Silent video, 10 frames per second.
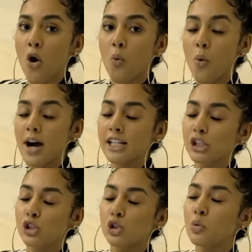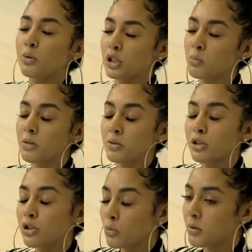One super, super,
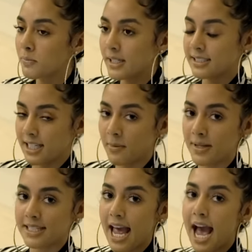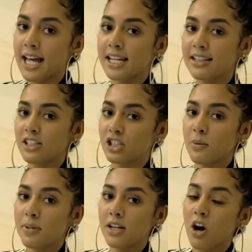super big tip is adding the
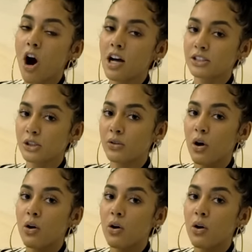shipping cost to the